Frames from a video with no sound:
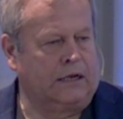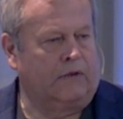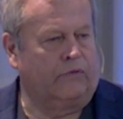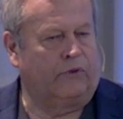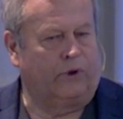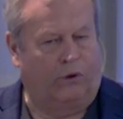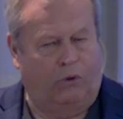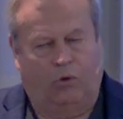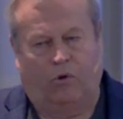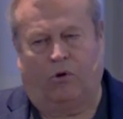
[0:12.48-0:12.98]

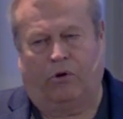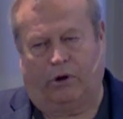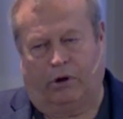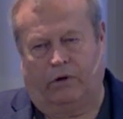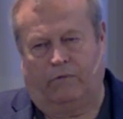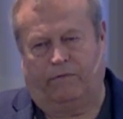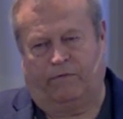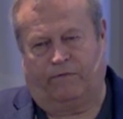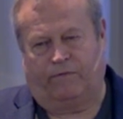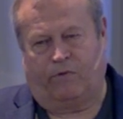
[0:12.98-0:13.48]
the
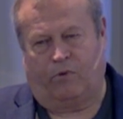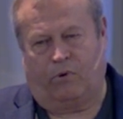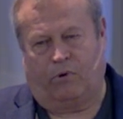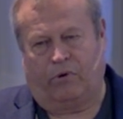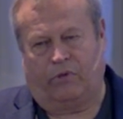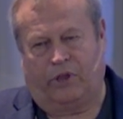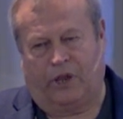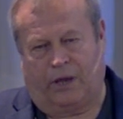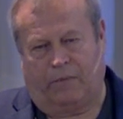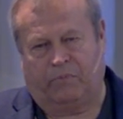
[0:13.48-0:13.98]
Lord
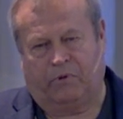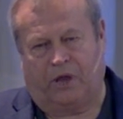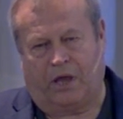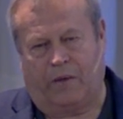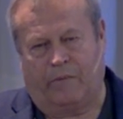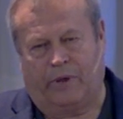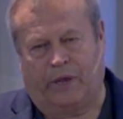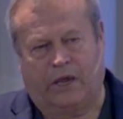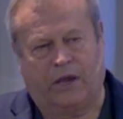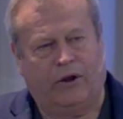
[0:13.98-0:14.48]
for the
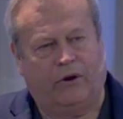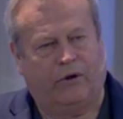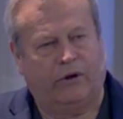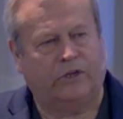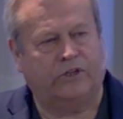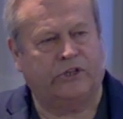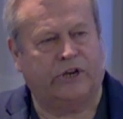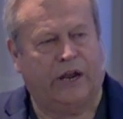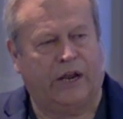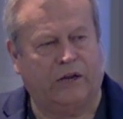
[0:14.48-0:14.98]
upcoming year in
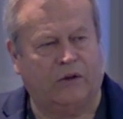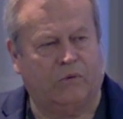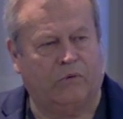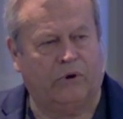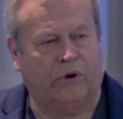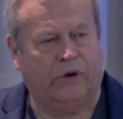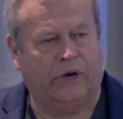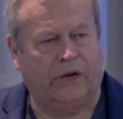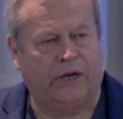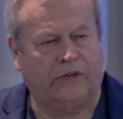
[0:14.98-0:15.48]

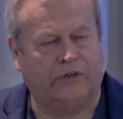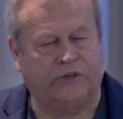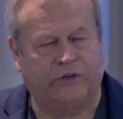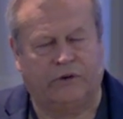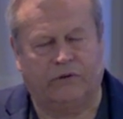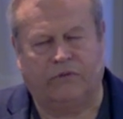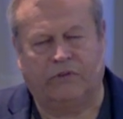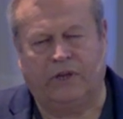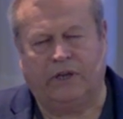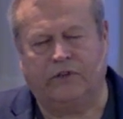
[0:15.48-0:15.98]
January each
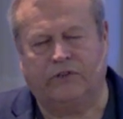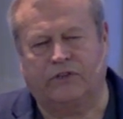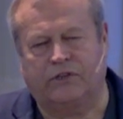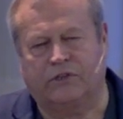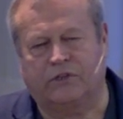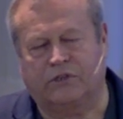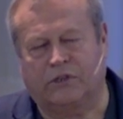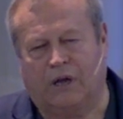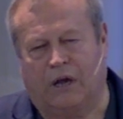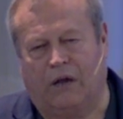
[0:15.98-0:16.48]
year. This
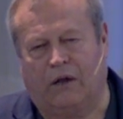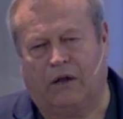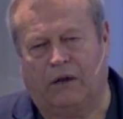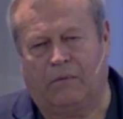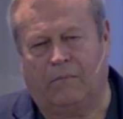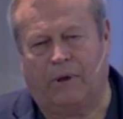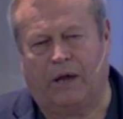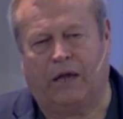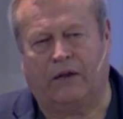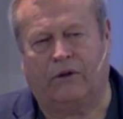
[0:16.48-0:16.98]
is talking
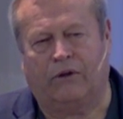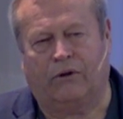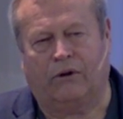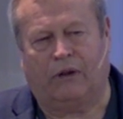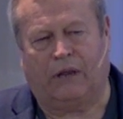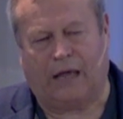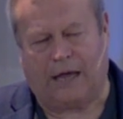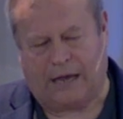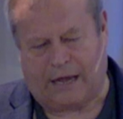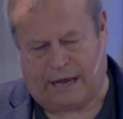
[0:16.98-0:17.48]
about your
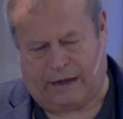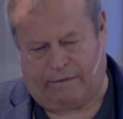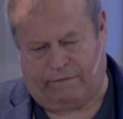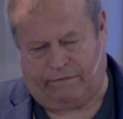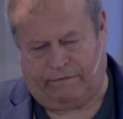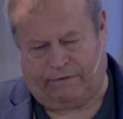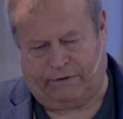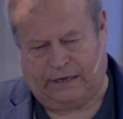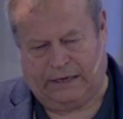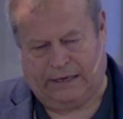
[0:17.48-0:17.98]
life
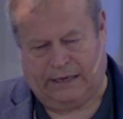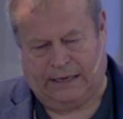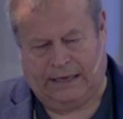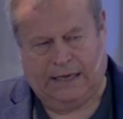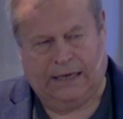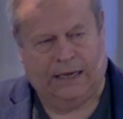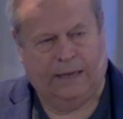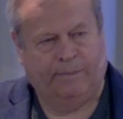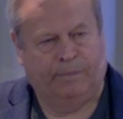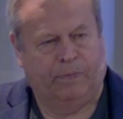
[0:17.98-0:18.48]

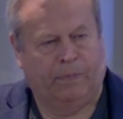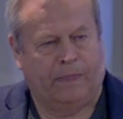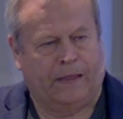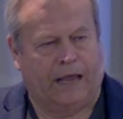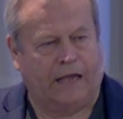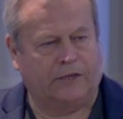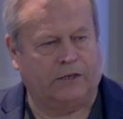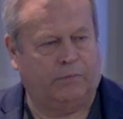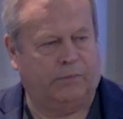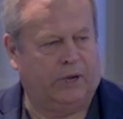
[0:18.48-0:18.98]

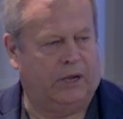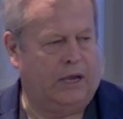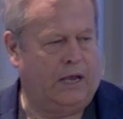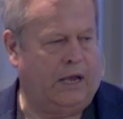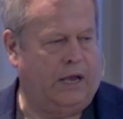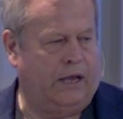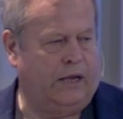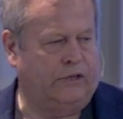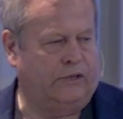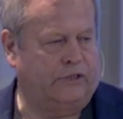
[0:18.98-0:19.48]
as it
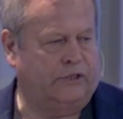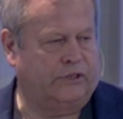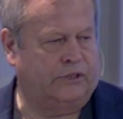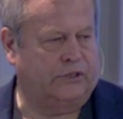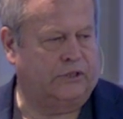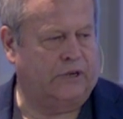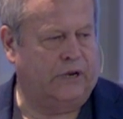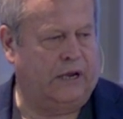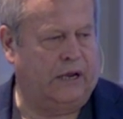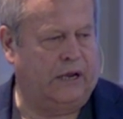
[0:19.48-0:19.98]

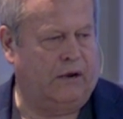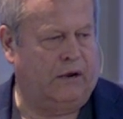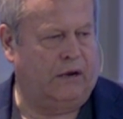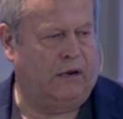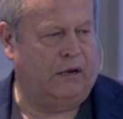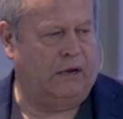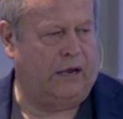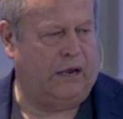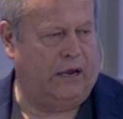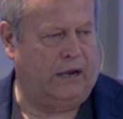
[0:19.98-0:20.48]
begins,
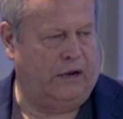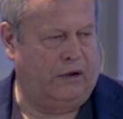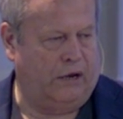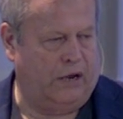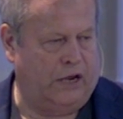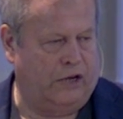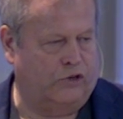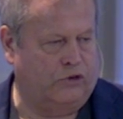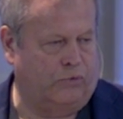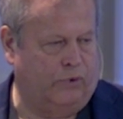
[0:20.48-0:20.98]

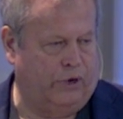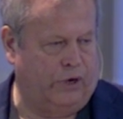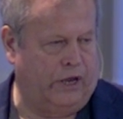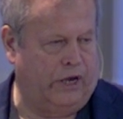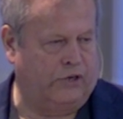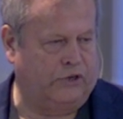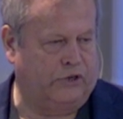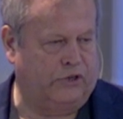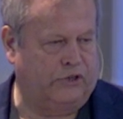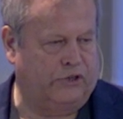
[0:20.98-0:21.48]
as your
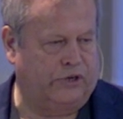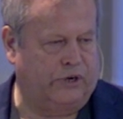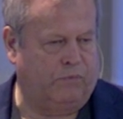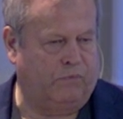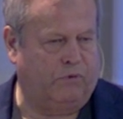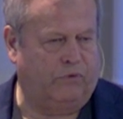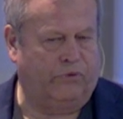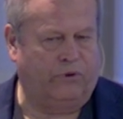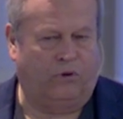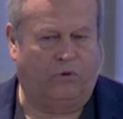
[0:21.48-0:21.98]
relationship
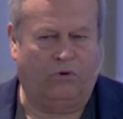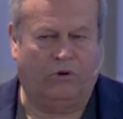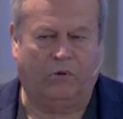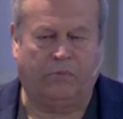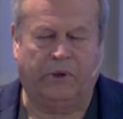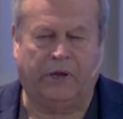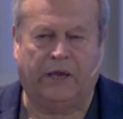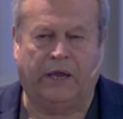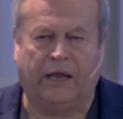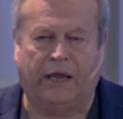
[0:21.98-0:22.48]
with the Lord
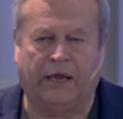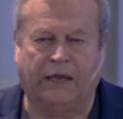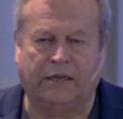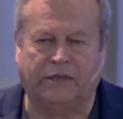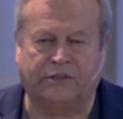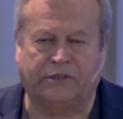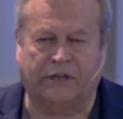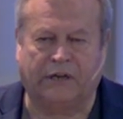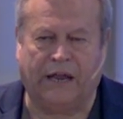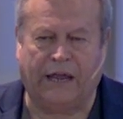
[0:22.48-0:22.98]

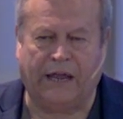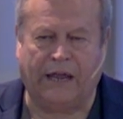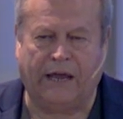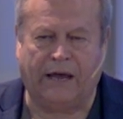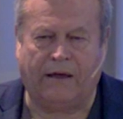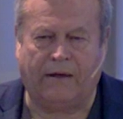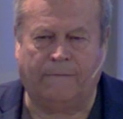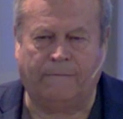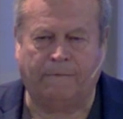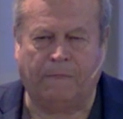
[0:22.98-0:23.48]
begins, and
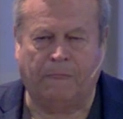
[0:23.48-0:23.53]
how